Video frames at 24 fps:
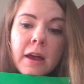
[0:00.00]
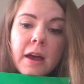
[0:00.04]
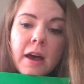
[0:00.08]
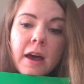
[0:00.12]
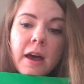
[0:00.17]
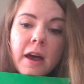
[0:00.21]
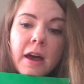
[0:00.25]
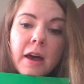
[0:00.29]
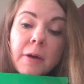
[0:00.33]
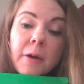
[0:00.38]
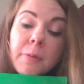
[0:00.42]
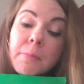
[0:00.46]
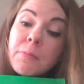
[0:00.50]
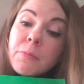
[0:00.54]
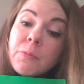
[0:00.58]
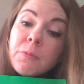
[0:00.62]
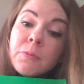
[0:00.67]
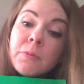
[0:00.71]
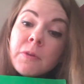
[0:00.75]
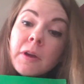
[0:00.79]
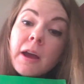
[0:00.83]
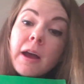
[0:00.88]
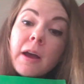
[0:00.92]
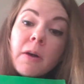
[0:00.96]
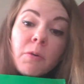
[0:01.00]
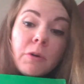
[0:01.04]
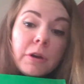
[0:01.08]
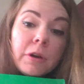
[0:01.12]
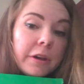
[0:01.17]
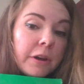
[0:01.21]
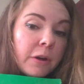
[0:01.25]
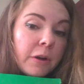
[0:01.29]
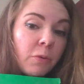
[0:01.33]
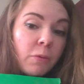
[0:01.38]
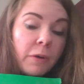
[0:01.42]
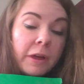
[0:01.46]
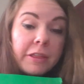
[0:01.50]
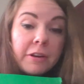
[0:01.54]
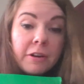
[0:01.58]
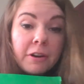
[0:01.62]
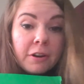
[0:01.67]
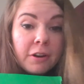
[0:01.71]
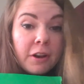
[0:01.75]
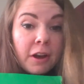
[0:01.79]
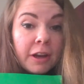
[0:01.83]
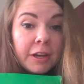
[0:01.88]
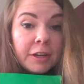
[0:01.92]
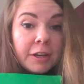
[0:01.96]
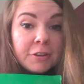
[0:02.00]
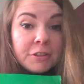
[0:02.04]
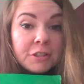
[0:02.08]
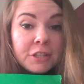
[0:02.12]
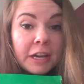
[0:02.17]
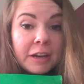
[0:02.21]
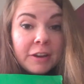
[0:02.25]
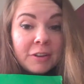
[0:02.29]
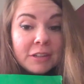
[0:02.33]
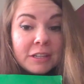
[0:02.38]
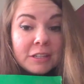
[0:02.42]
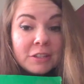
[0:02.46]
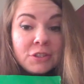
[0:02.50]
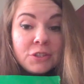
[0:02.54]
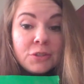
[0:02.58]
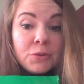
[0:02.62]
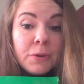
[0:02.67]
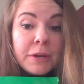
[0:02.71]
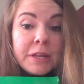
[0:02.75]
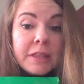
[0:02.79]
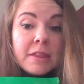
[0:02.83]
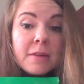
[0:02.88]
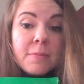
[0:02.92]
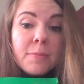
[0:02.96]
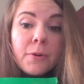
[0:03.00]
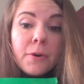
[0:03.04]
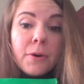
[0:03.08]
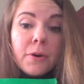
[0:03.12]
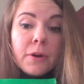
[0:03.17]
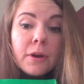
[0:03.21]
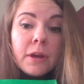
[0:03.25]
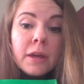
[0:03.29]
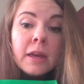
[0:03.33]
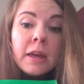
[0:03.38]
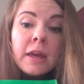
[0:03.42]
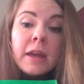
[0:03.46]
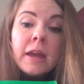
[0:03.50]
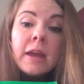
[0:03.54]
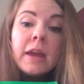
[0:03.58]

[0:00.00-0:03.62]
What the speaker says: I want to know whether or not your child enjoyed the book,